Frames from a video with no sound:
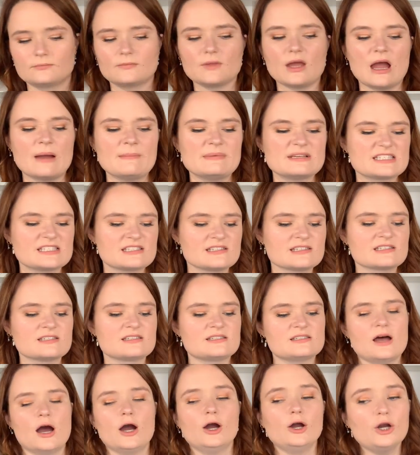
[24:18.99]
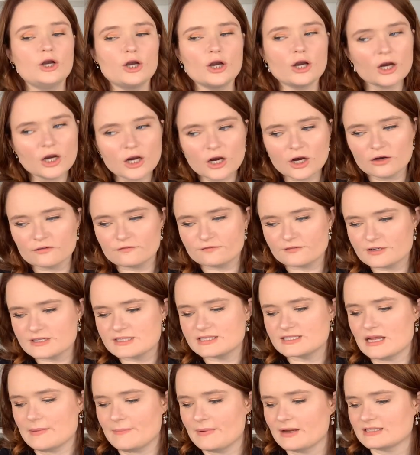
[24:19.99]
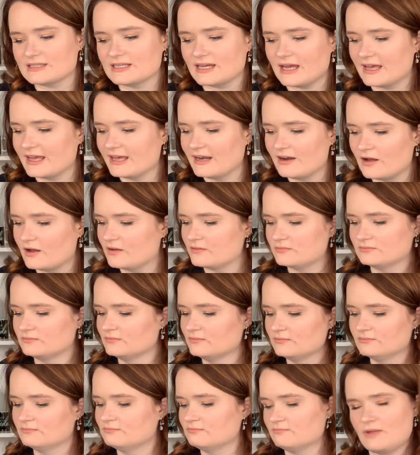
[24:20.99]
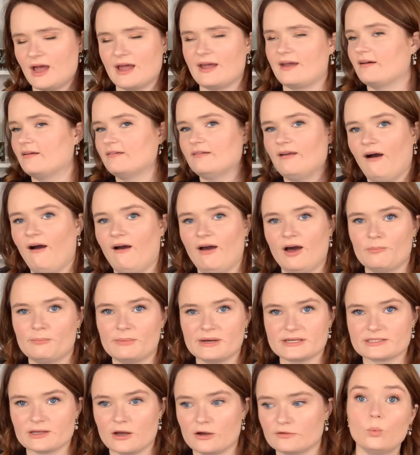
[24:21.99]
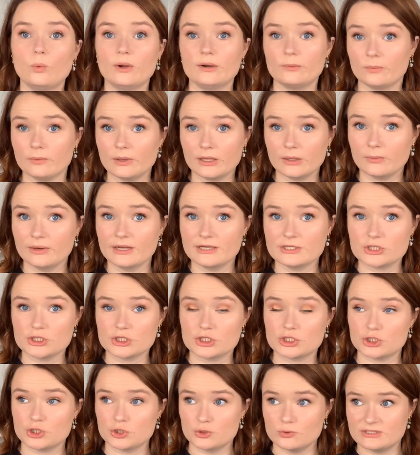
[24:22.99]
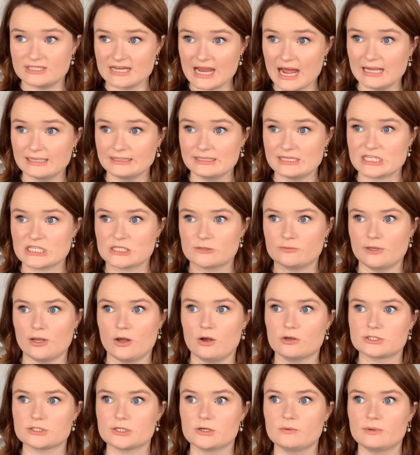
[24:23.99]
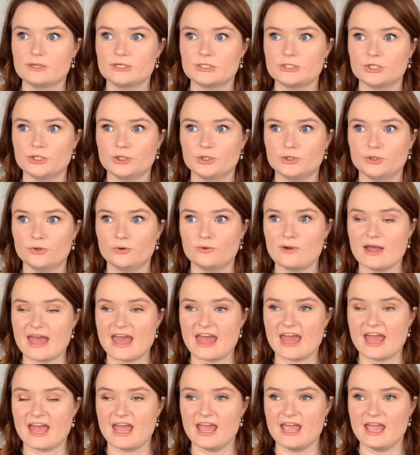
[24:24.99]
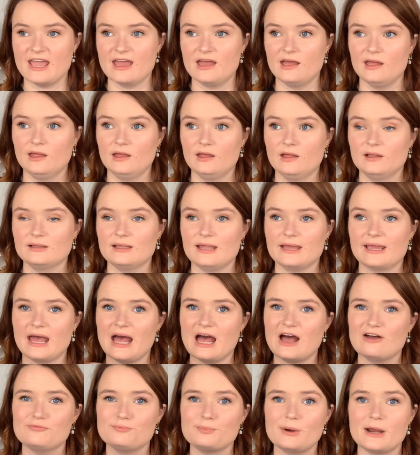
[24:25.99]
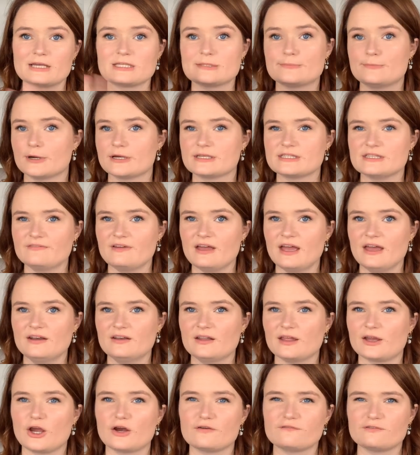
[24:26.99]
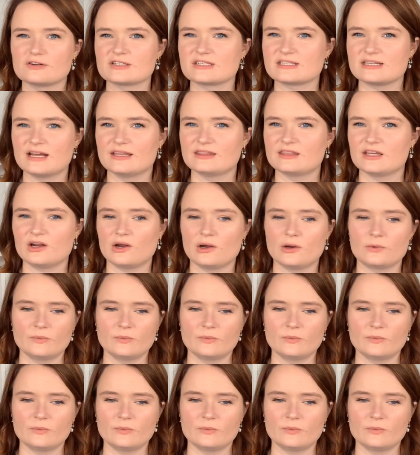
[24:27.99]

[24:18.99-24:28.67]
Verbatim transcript: I'm a sucker for step backs. Like, I cannot, I cannot help myself. When we went to Dallas, we also went to a like Half Price books event, like our first night there on